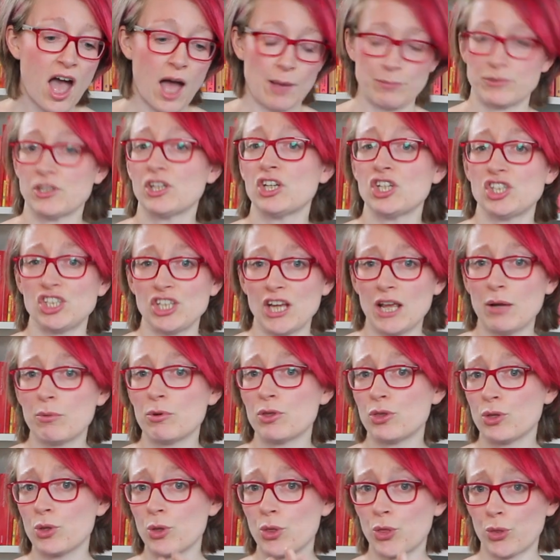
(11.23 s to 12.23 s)
I'm going to share
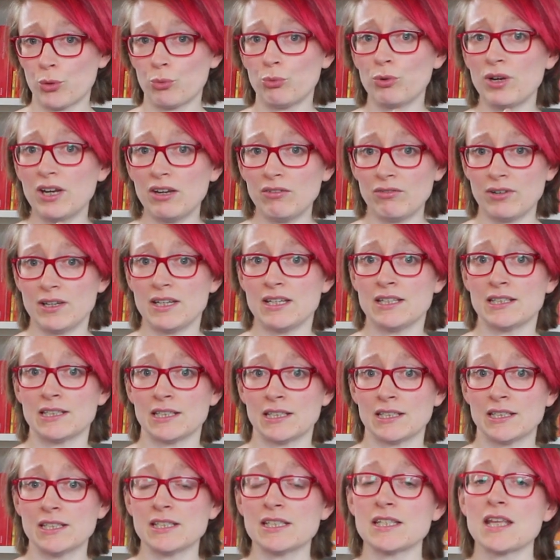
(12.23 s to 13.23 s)
with you three
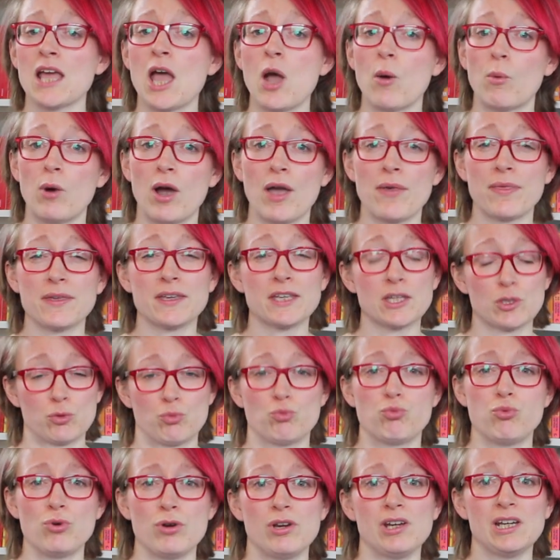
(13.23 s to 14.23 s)
reasons why I think it's
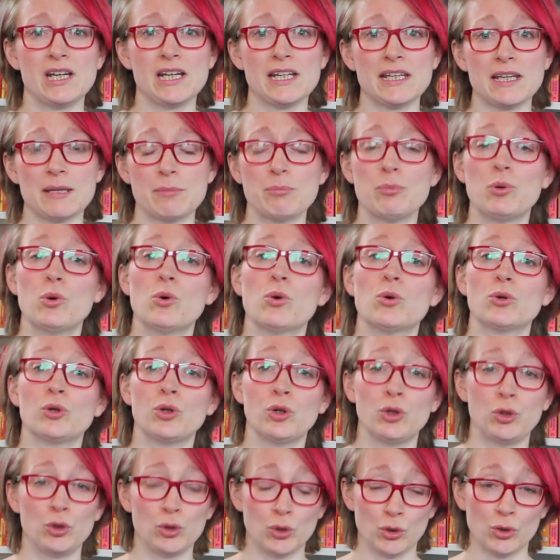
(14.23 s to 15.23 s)
really
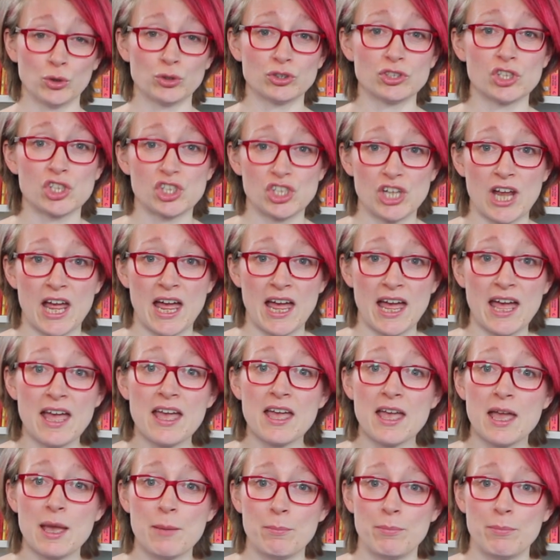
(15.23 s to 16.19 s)
important not to share